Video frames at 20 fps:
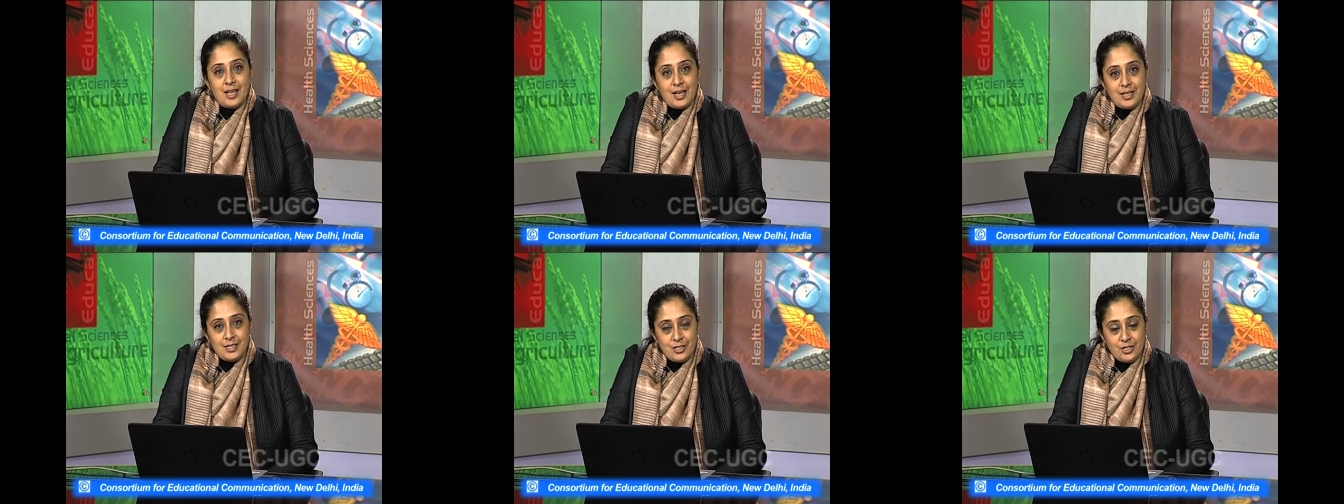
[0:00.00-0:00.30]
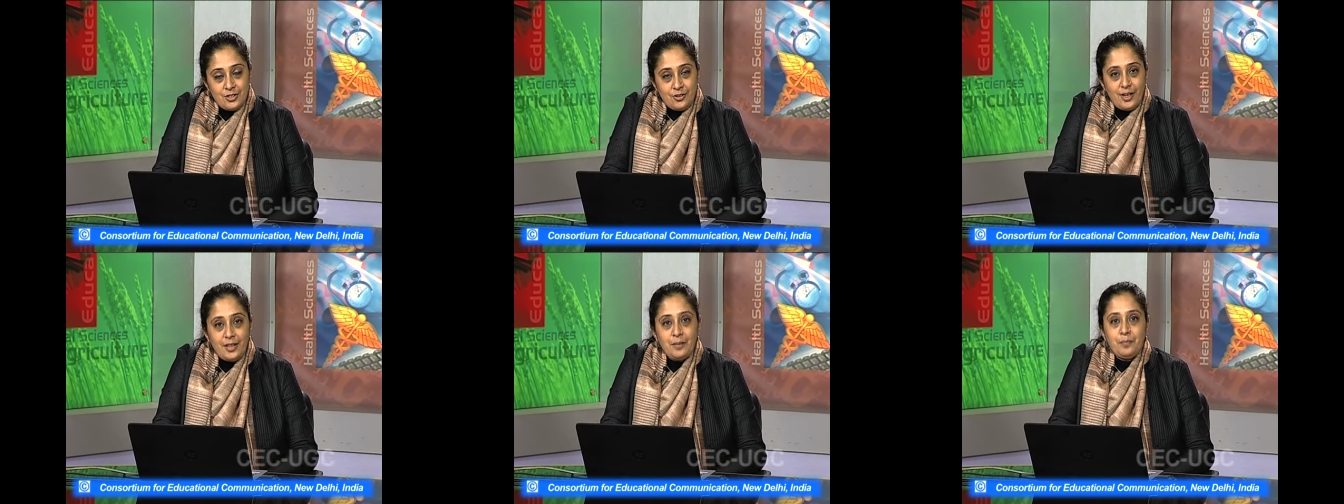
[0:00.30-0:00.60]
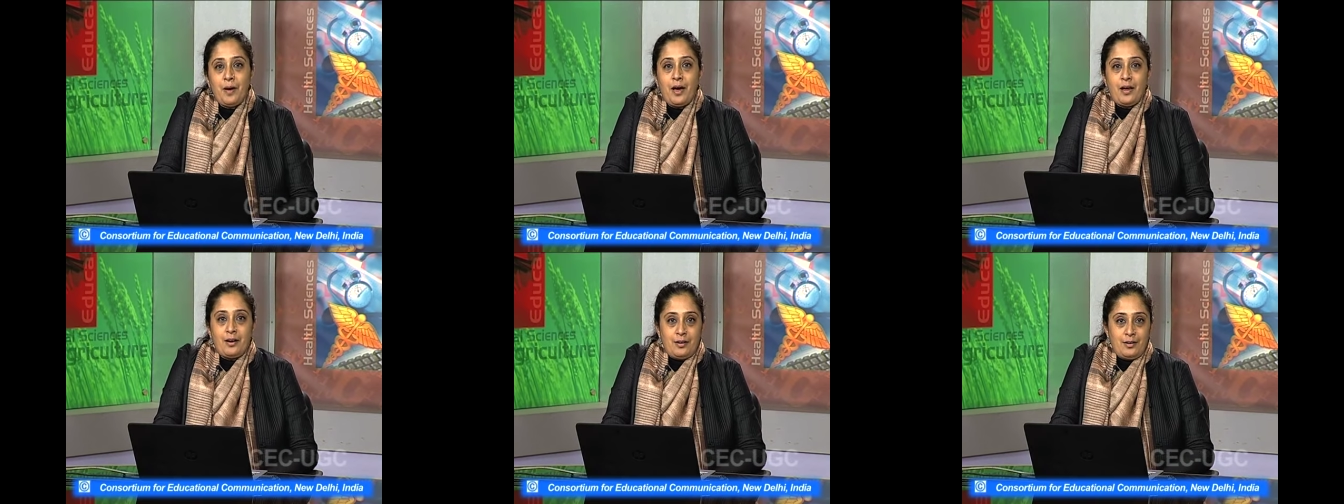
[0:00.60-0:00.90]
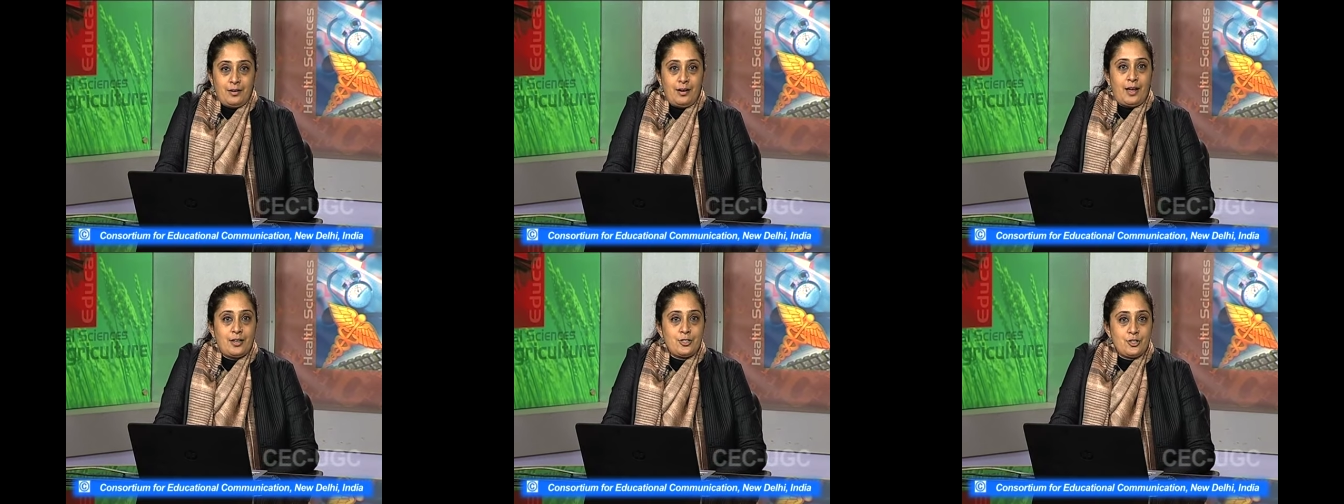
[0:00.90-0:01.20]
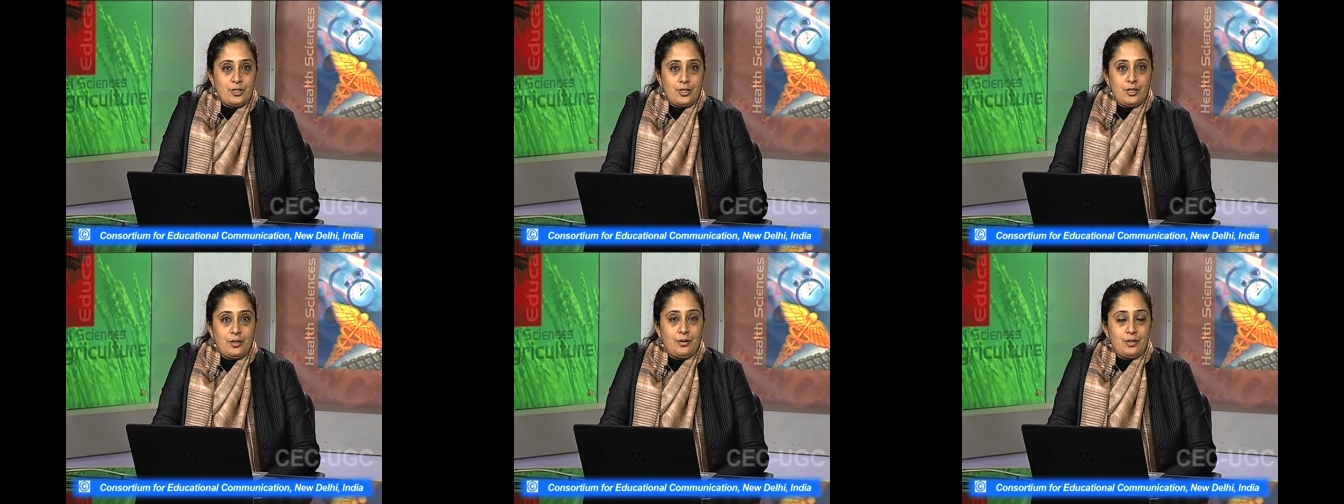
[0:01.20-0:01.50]
this has a direct parallel,
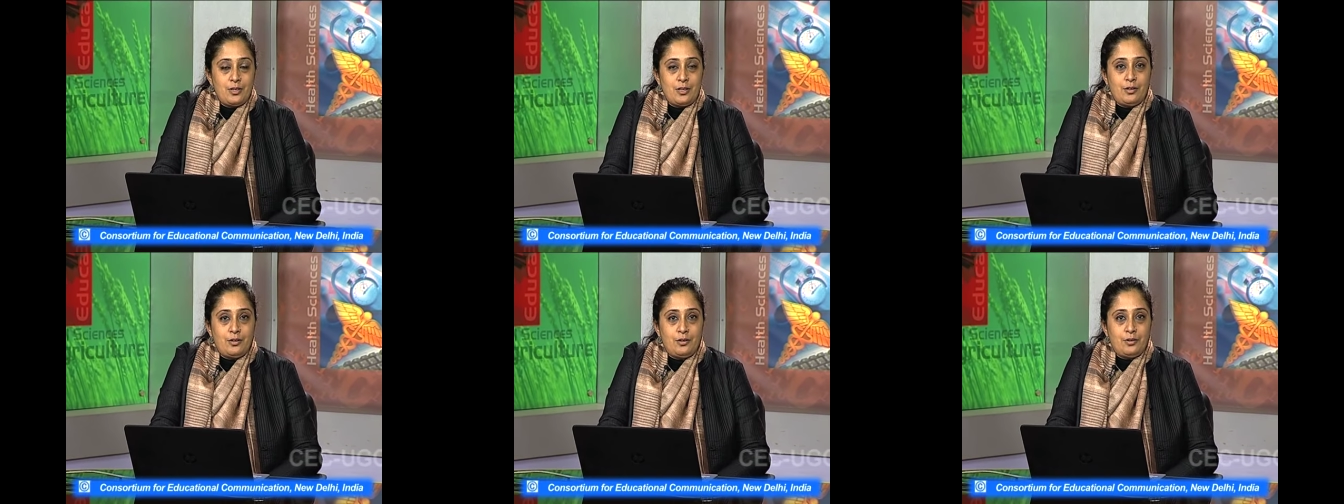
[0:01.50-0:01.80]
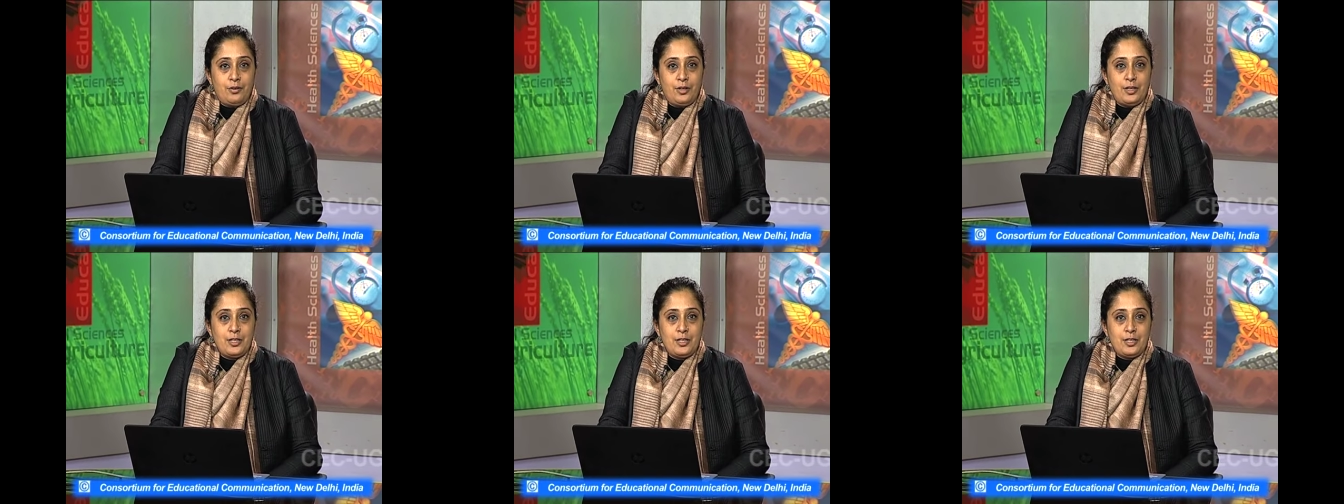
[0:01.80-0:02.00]
actually, uh,